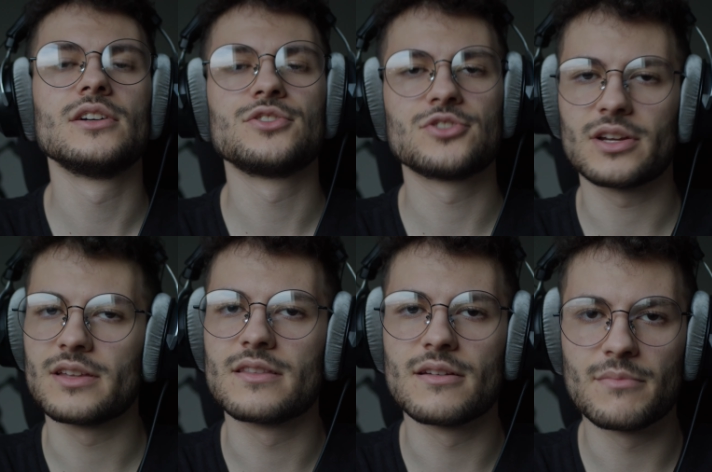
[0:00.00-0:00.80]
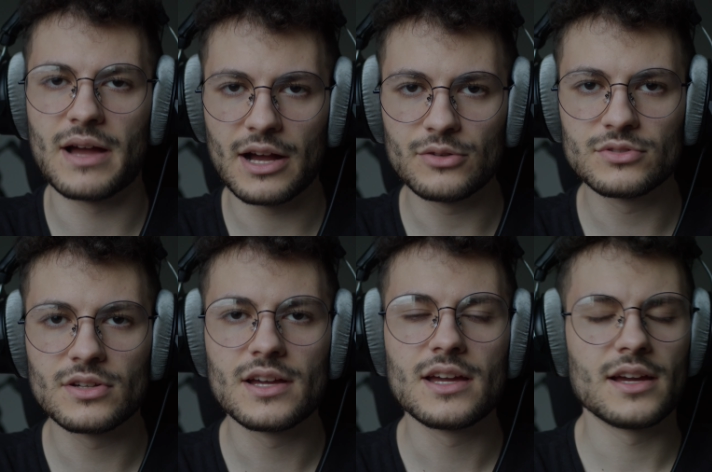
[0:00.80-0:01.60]
checking them out,
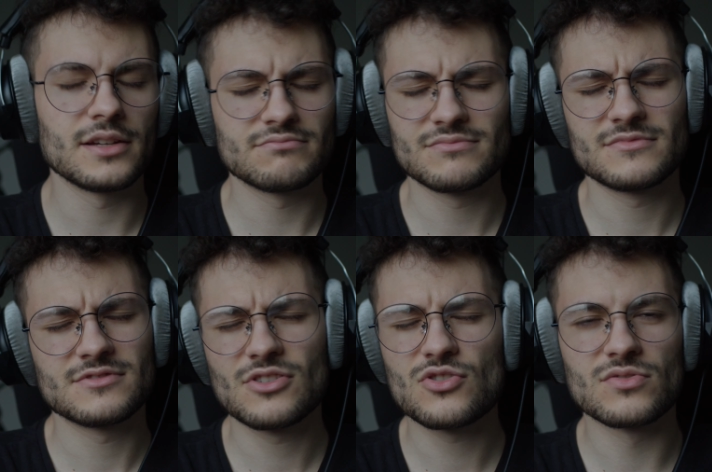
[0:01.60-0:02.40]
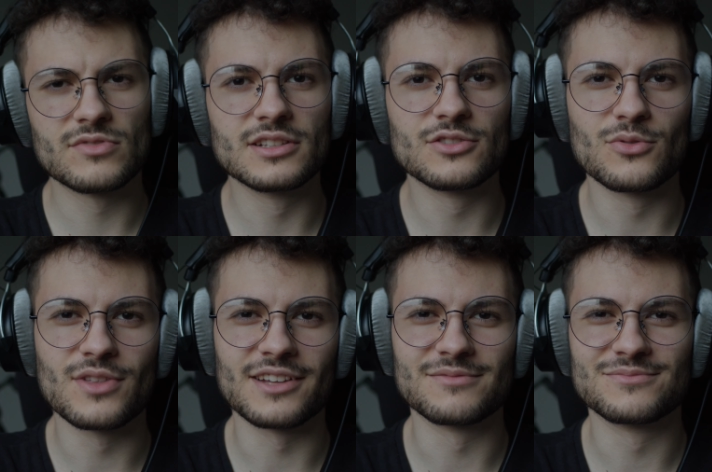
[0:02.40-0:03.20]
and you should really do
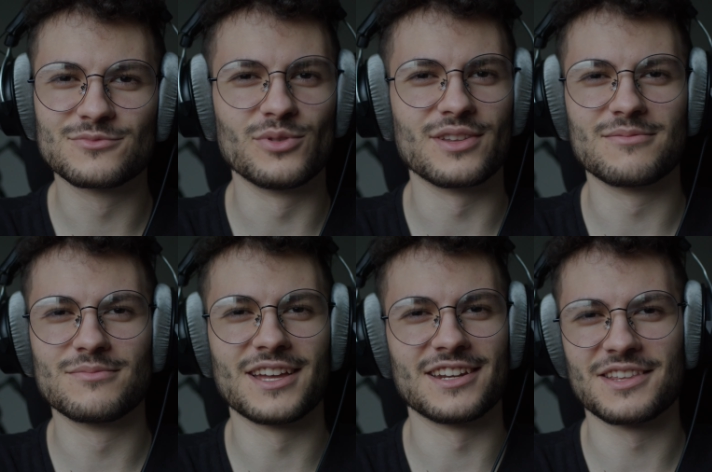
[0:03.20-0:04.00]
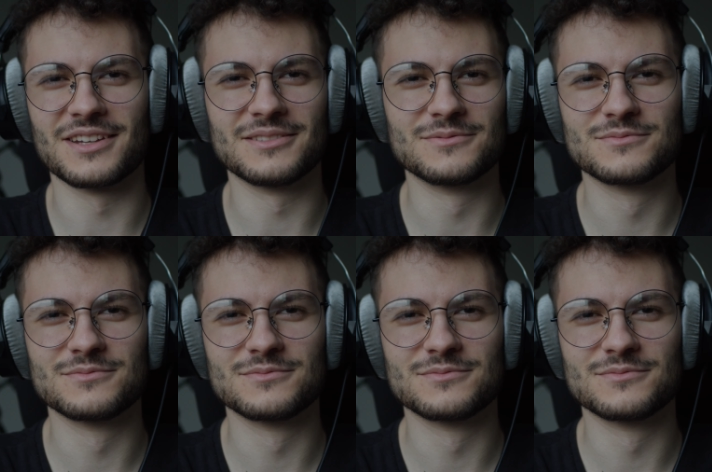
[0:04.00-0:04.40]
that with anything.